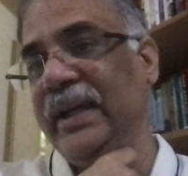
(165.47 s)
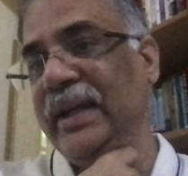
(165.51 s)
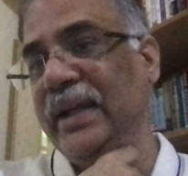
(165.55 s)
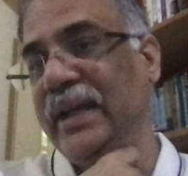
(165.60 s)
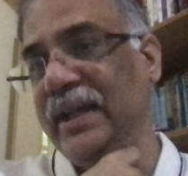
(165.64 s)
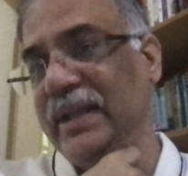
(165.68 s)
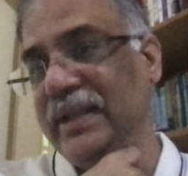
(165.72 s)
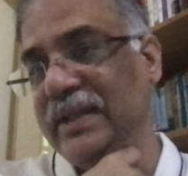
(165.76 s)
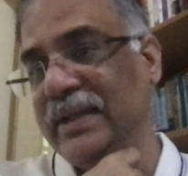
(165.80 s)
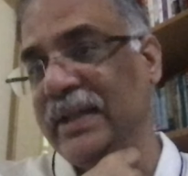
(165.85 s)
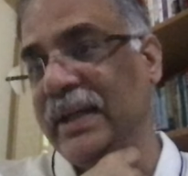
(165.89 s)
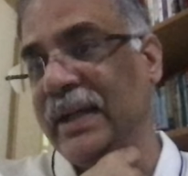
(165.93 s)

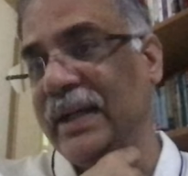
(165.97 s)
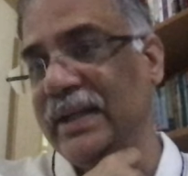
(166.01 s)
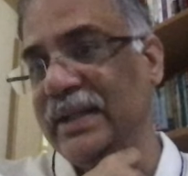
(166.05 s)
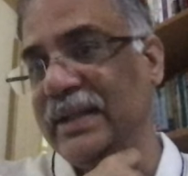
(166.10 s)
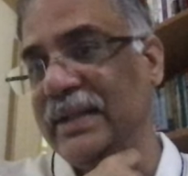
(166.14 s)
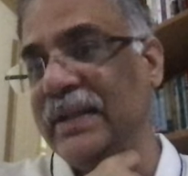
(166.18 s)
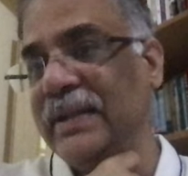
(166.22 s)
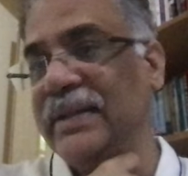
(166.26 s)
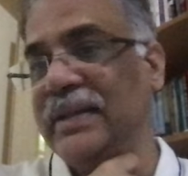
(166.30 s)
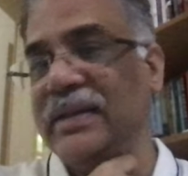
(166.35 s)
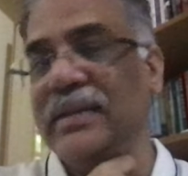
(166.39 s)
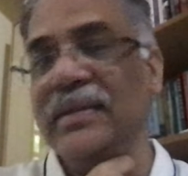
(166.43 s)
in
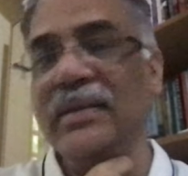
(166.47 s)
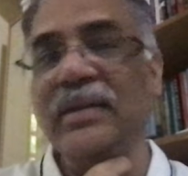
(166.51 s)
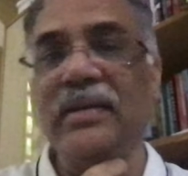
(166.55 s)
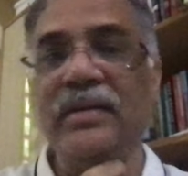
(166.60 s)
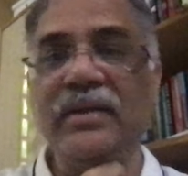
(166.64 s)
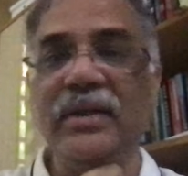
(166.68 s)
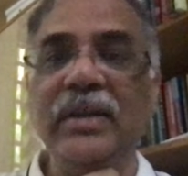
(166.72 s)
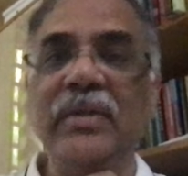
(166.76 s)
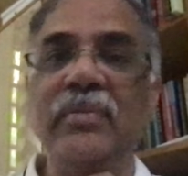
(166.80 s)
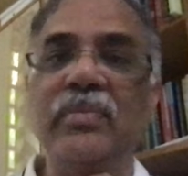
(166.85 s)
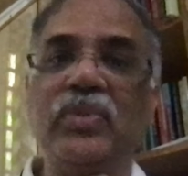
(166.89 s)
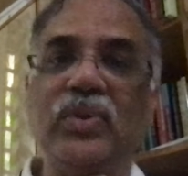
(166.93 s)
statistics, is a
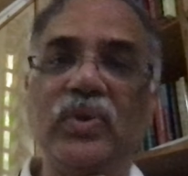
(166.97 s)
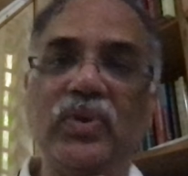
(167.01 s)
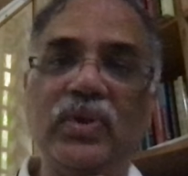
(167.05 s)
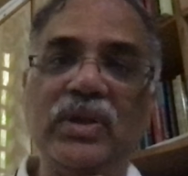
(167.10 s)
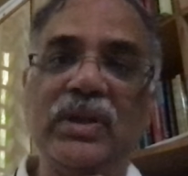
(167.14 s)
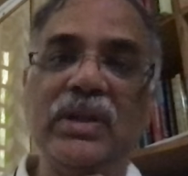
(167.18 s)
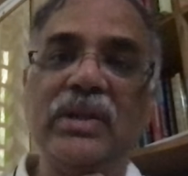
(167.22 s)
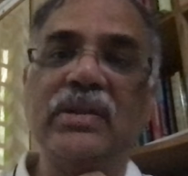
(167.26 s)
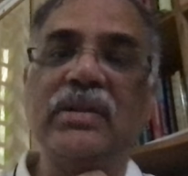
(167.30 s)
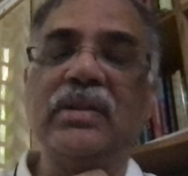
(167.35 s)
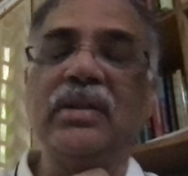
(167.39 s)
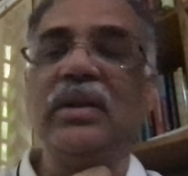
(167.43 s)
learning
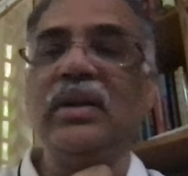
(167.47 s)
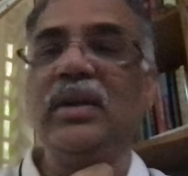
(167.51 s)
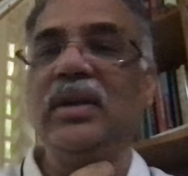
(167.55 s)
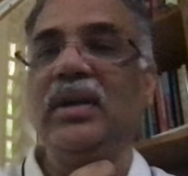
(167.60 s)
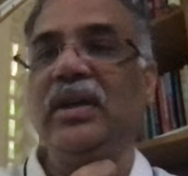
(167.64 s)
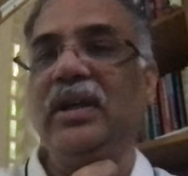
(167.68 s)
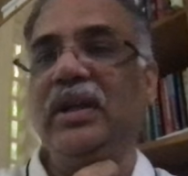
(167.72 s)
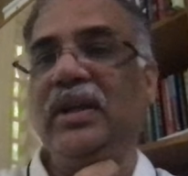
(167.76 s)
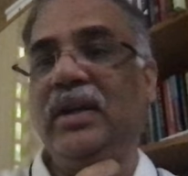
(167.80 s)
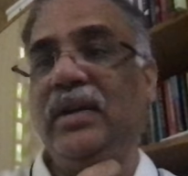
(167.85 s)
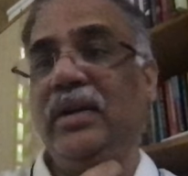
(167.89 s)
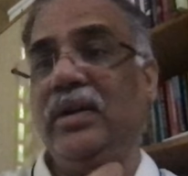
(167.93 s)
process.
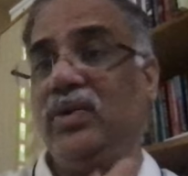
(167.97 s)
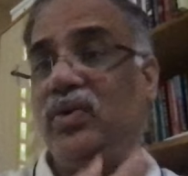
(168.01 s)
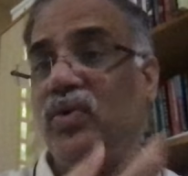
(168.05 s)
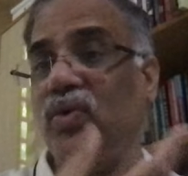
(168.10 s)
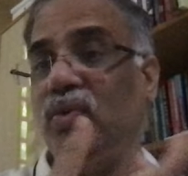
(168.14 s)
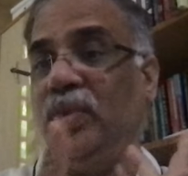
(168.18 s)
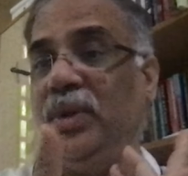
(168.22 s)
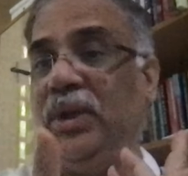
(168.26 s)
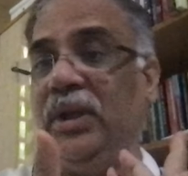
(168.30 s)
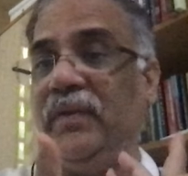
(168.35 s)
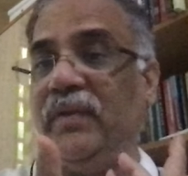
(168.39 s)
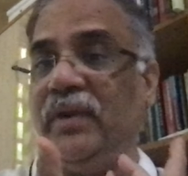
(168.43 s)
To
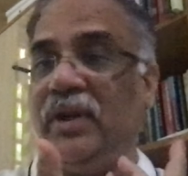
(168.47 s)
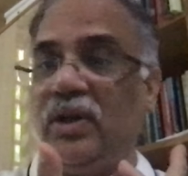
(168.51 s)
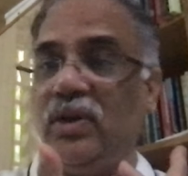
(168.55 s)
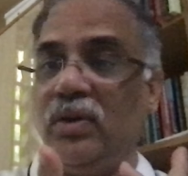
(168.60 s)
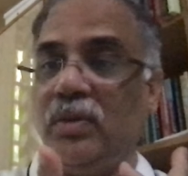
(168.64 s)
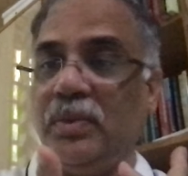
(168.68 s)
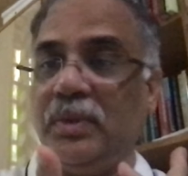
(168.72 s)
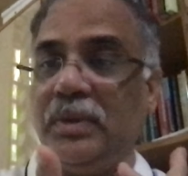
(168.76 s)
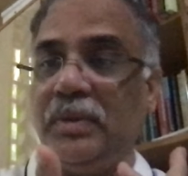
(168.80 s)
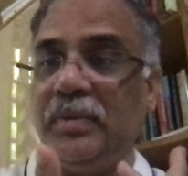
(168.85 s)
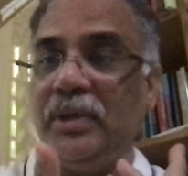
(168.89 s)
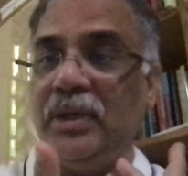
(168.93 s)
me, even an
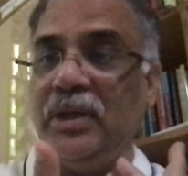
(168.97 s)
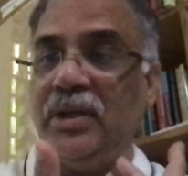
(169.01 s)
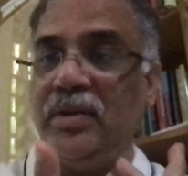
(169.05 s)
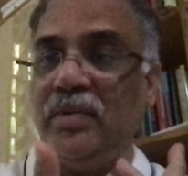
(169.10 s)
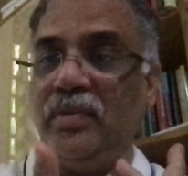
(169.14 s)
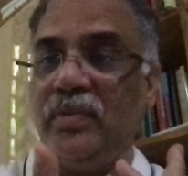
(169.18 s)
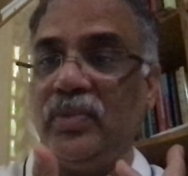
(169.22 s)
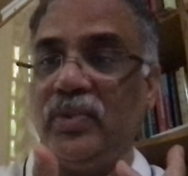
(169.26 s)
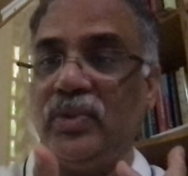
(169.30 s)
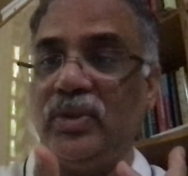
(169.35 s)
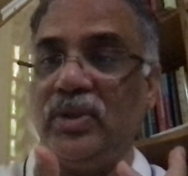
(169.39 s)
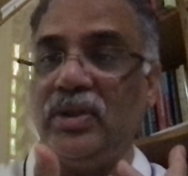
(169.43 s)

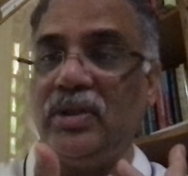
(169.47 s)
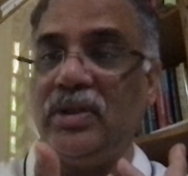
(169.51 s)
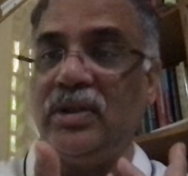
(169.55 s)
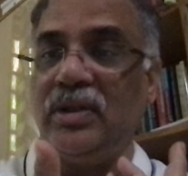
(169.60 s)
optimization process is